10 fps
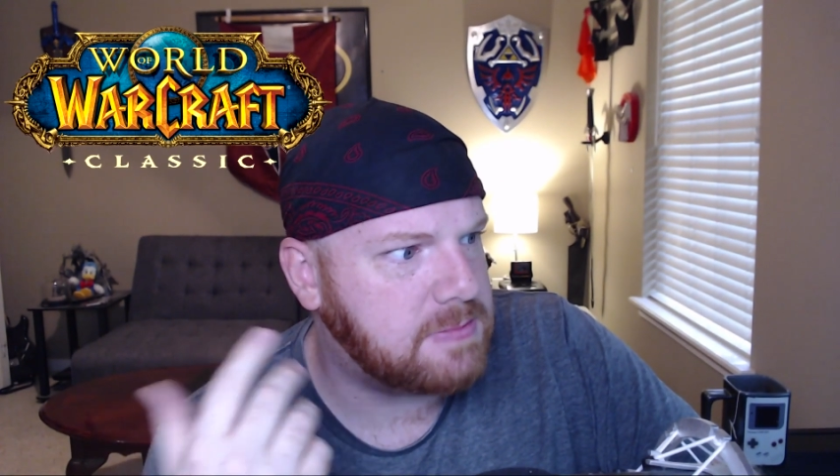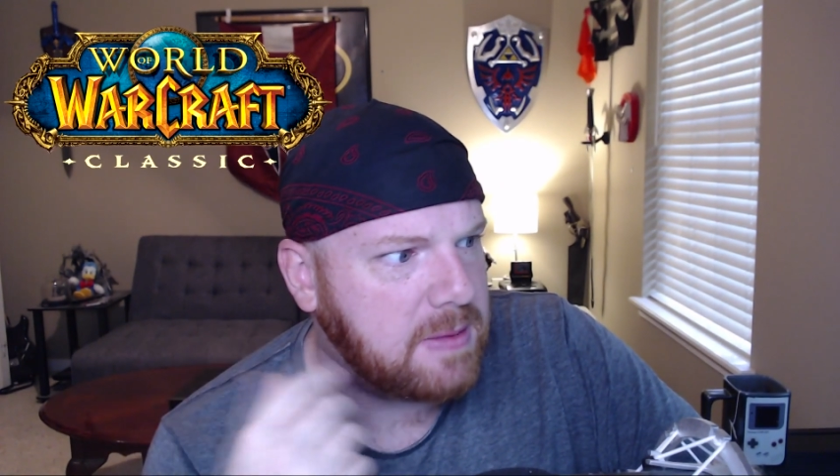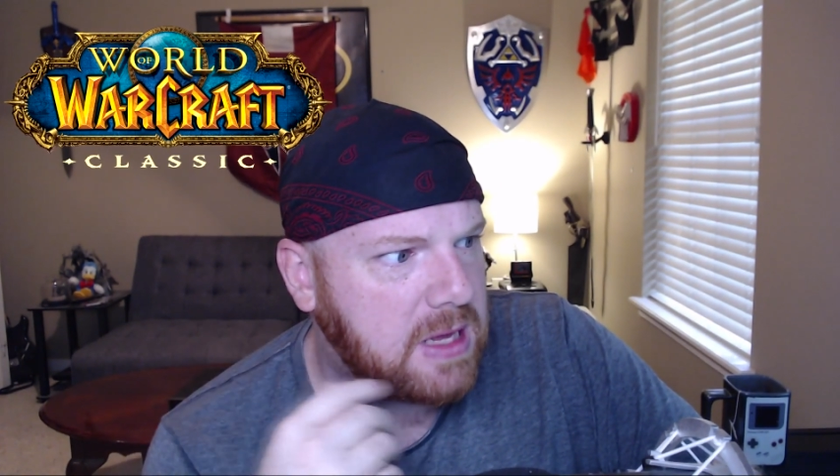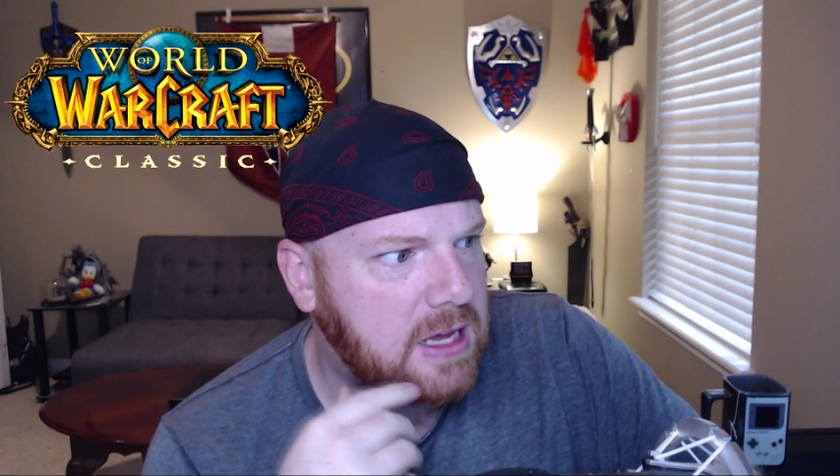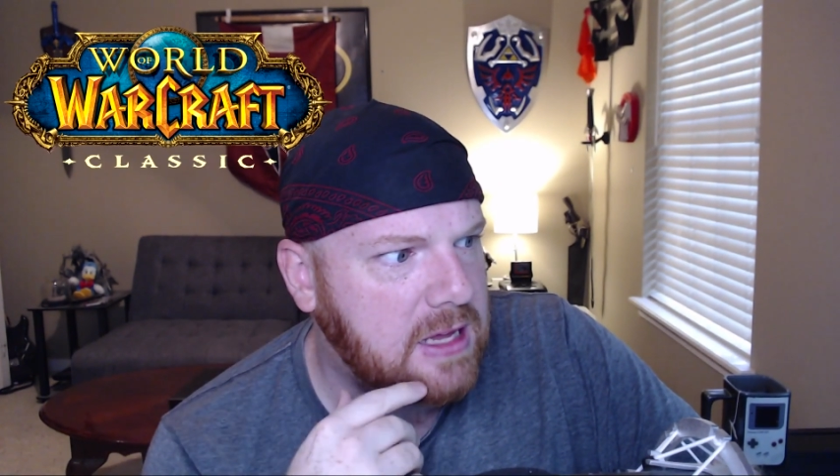
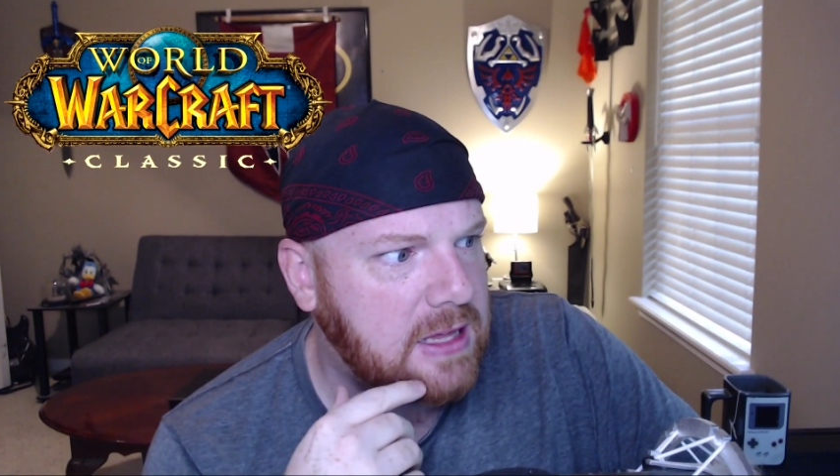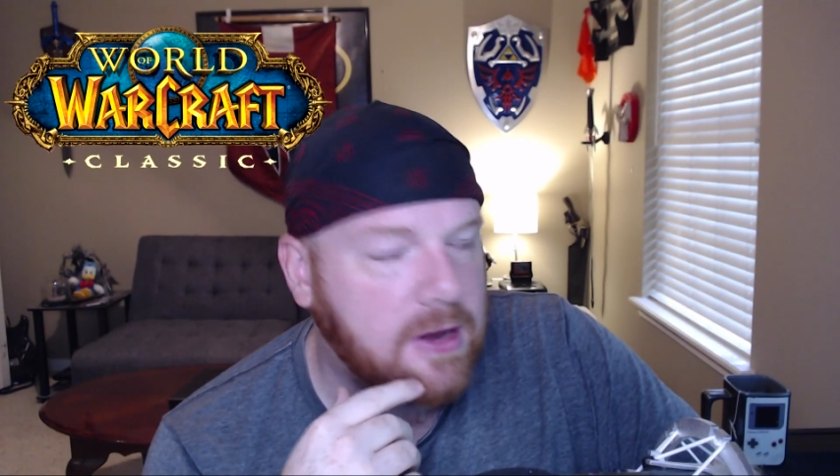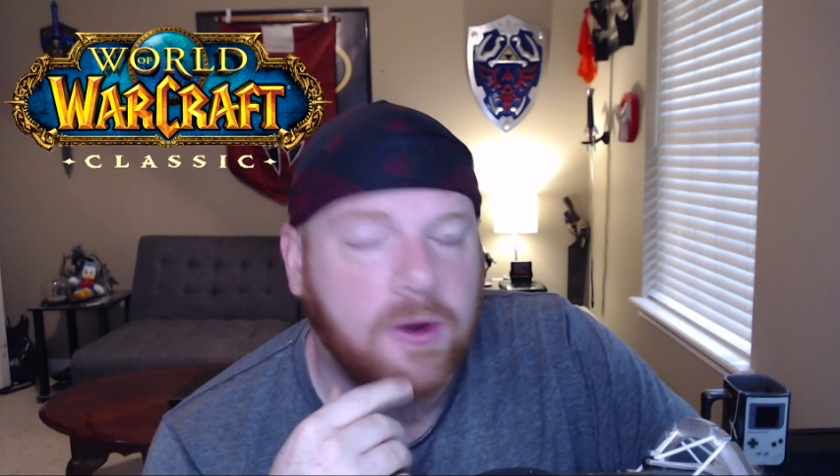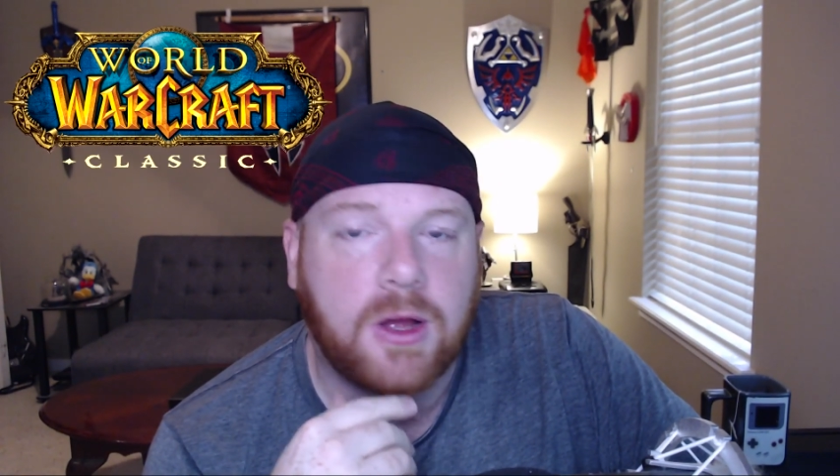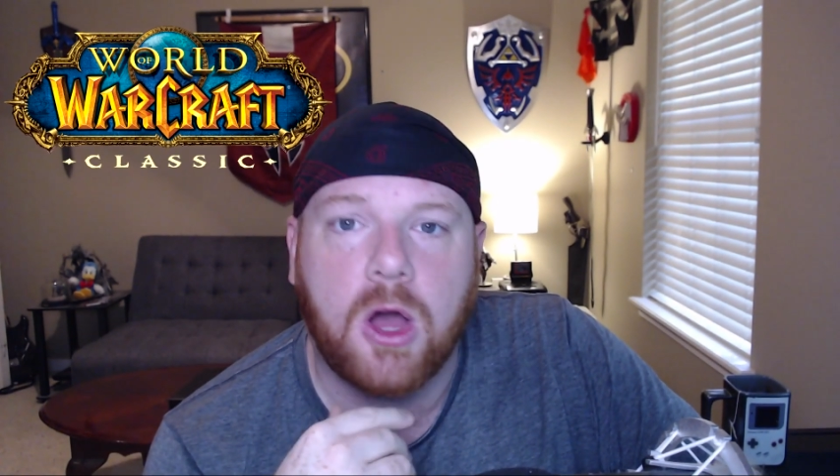maybe a
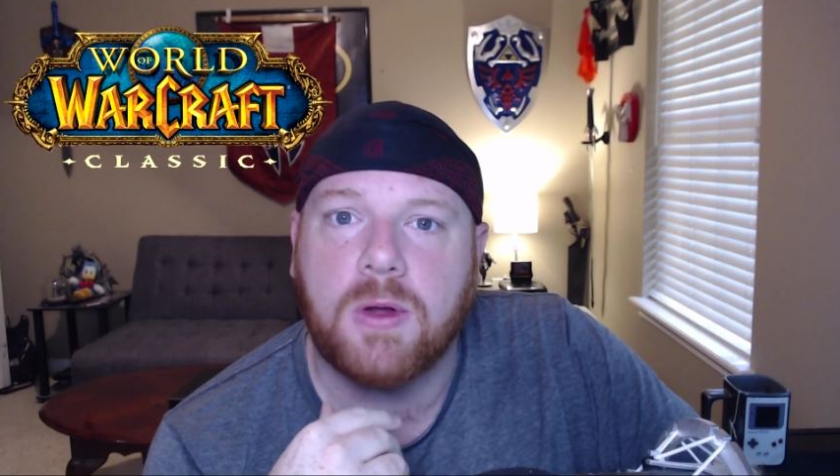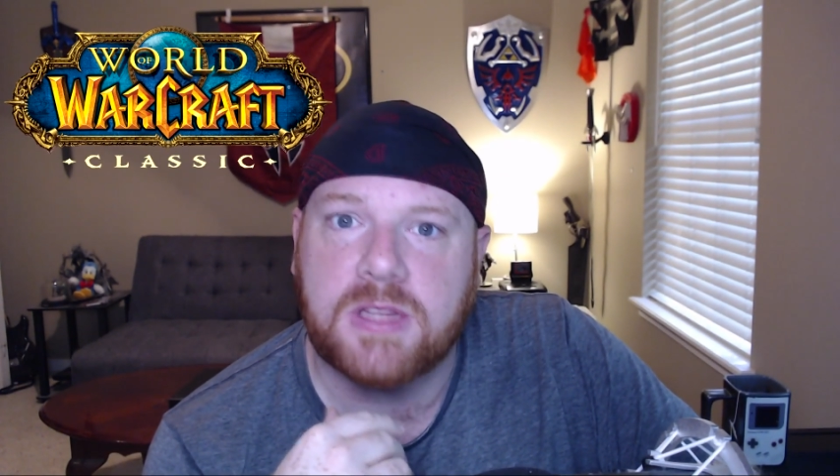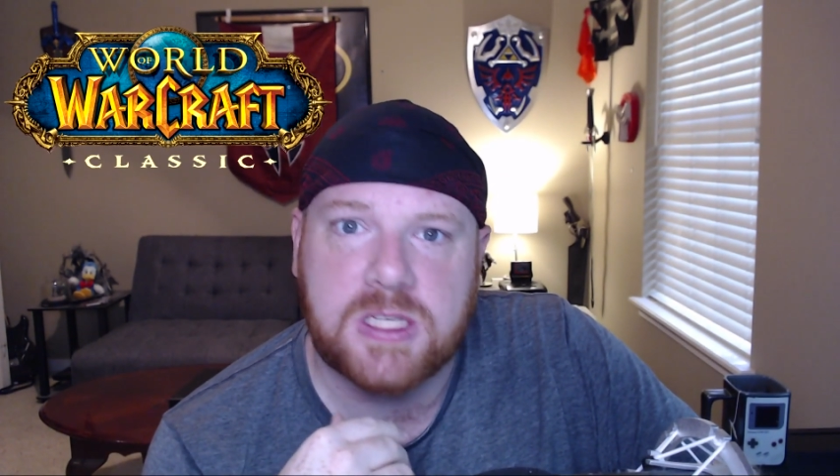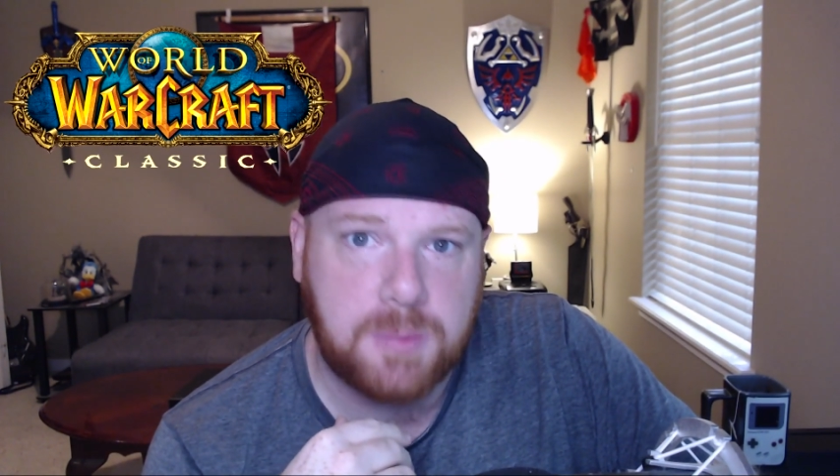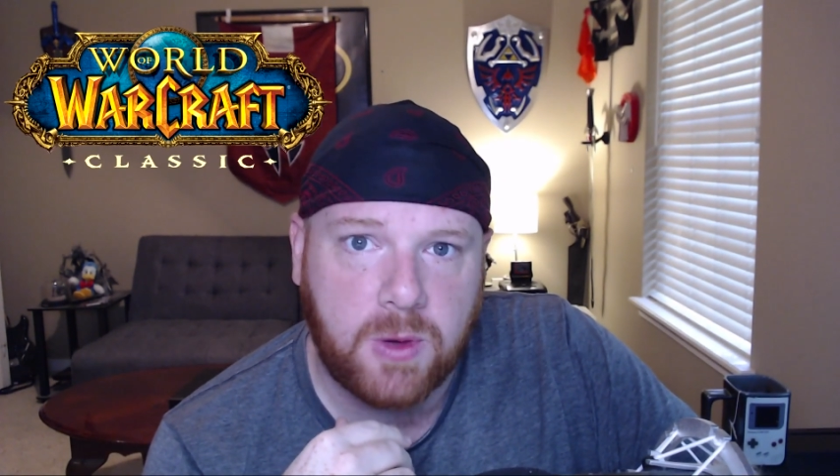year ago at
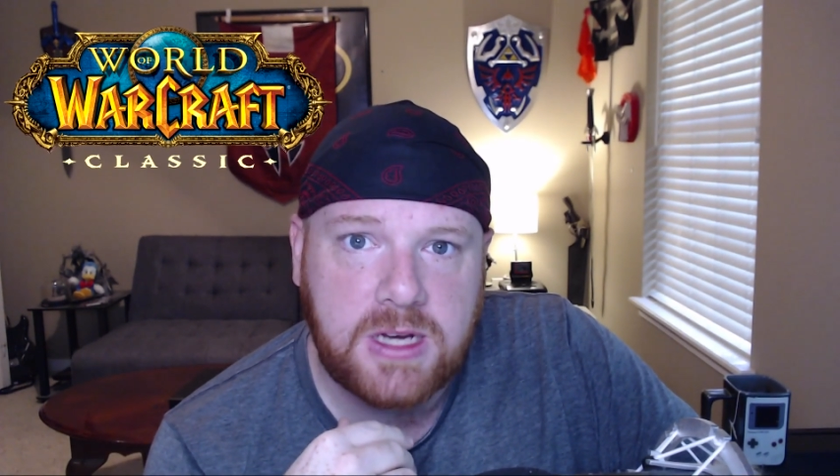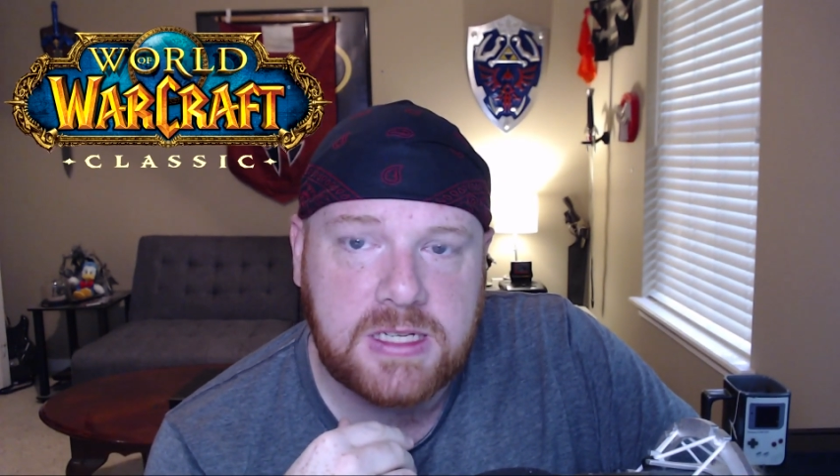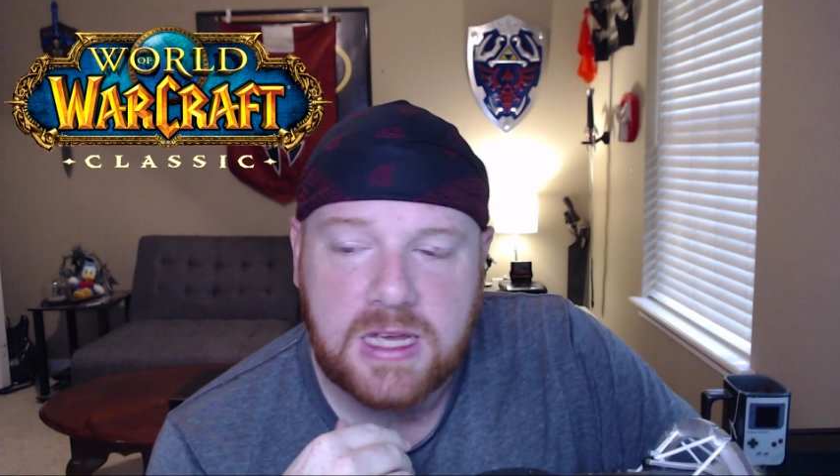this point.